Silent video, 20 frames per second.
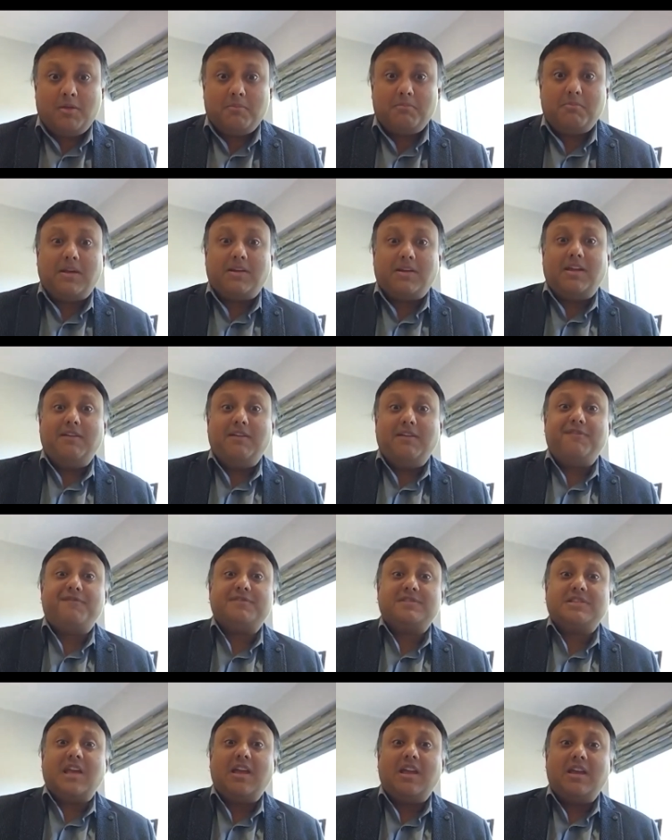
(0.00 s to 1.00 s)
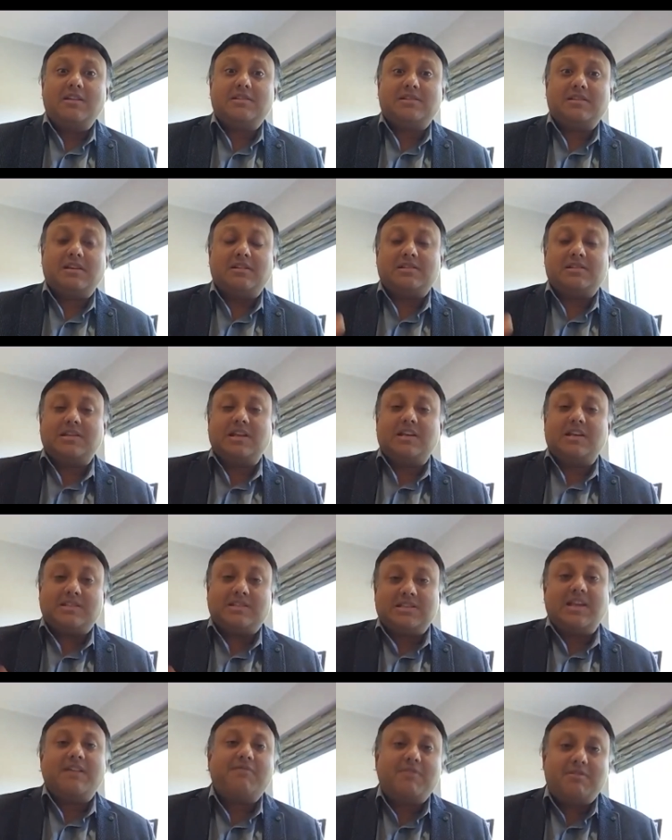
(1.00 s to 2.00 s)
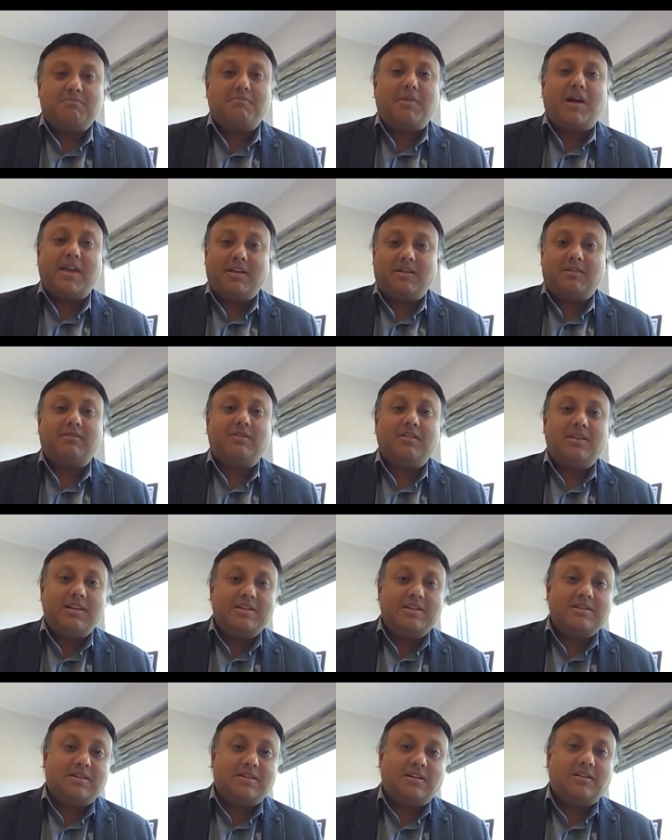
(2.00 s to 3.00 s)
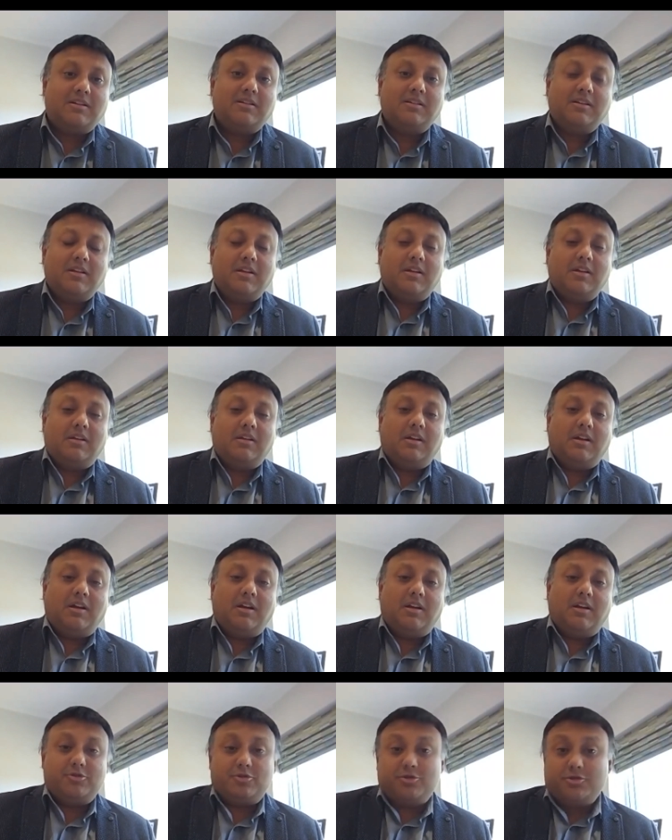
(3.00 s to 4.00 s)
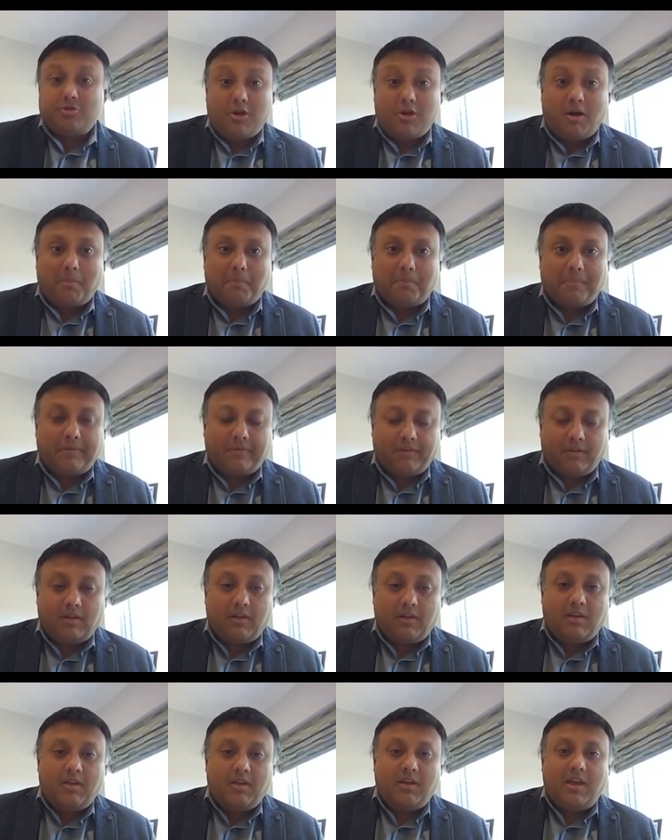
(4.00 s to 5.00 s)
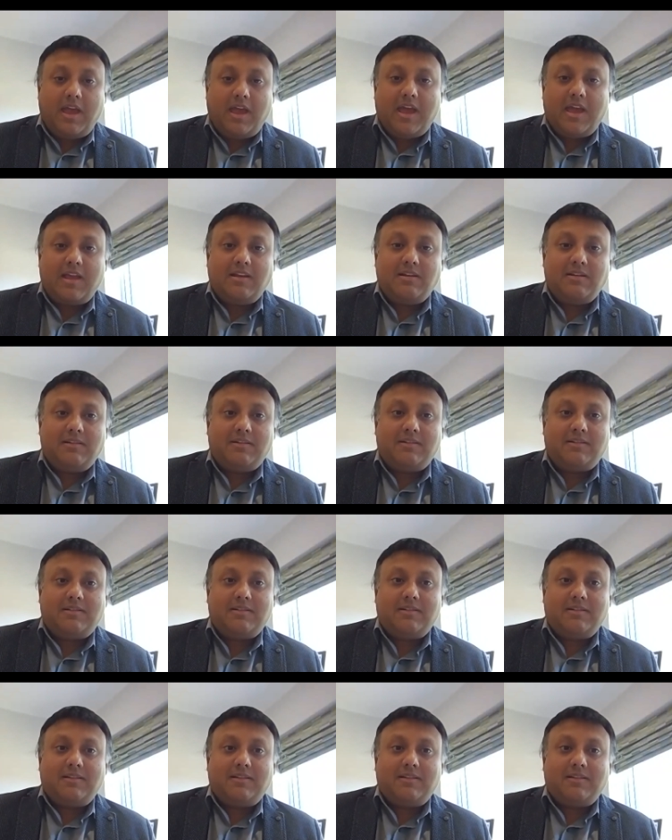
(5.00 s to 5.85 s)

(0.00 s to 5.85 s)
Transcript: But if, say, it's a 6-7 microliter drop, and